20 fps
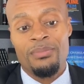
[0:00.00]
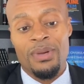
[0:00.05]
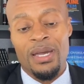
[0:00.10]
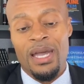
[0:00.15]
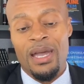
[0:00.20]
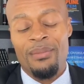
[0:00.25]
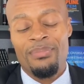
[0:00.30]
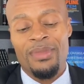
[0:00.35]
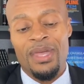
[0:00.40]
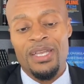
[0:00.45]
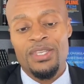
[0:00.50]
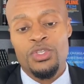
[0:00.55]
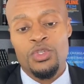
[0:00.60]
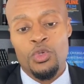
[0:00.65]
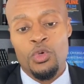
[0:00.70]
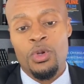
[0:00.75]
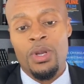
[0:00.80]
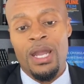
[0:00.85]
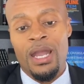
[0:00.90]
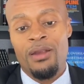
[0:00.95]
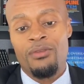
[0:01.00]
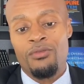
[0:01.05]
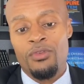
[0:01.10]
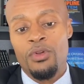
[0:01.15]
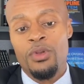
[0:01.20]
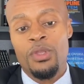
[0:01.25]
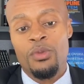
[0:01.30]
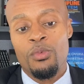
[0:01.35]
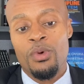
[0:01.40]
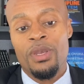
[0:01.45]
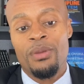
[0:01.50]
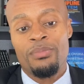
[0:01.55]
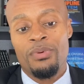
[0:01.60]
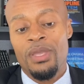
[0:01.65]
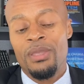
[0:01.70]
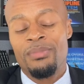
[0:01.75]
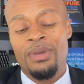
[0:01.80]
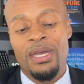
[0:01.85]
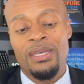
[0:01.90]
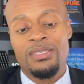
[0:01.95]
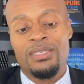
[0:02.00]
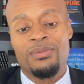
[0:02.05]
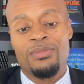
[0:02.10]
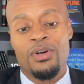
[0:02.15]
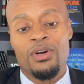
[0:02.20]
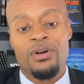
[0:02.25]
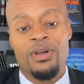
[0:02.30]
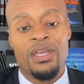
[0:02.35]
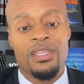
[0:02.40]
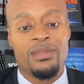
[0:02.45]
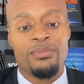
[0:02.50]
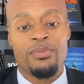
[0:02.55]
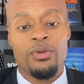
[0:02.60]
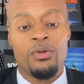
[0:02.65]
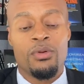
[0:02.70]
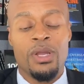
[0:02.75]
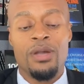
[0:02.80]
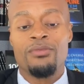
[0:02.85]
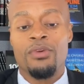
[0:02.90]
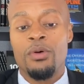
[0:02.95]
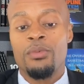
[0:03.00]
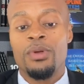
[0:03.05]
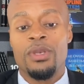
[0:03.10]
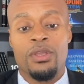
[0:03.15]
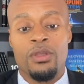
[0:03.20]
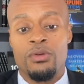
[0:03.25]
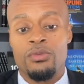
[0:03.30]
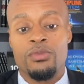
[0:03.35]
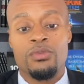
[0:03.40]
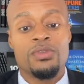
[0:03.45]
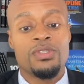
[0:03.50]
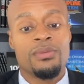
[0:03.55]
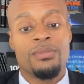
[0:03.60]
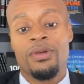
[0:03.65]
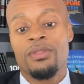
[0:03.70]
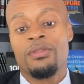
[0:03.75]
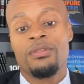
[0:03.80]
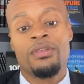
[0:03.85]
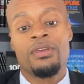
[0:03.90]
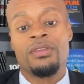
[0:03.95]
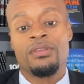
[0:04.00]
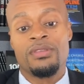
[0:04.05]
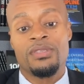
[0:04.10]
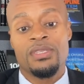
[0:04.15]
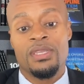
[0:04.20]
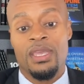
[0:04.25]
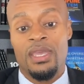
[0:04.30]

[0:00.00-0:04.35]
but I'm not sure I really want to play basketball at the pro level. I want to go do some other things.